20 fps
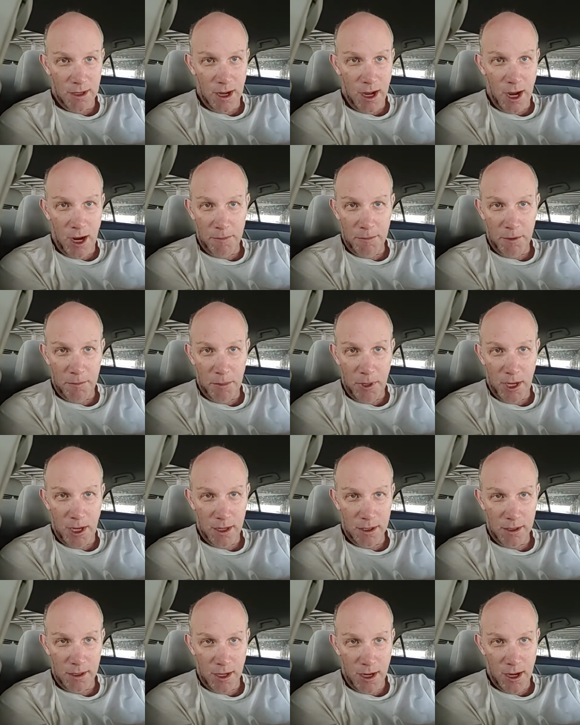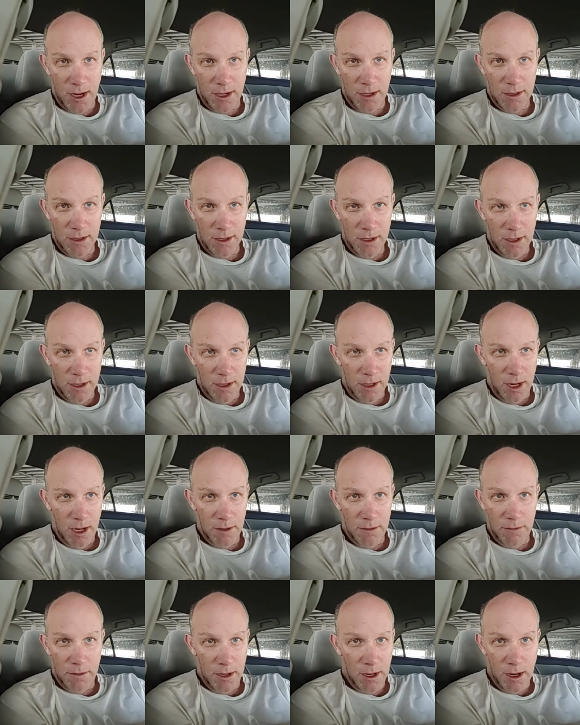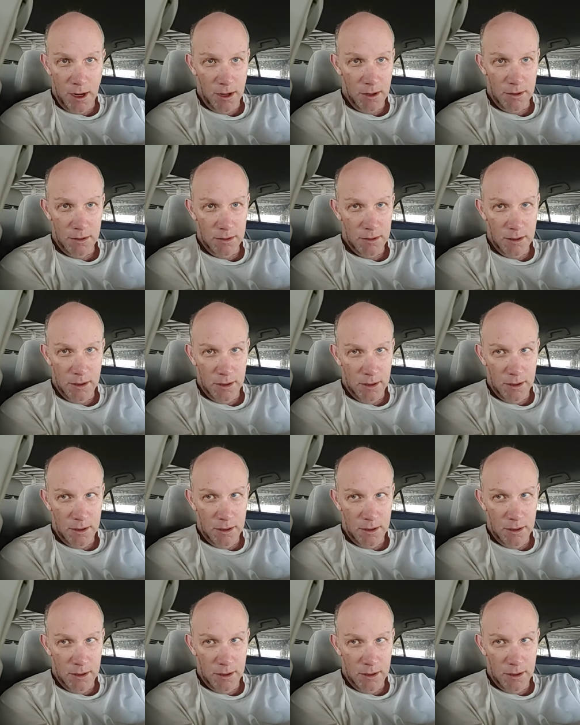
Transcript: I'm the bad guy, and they're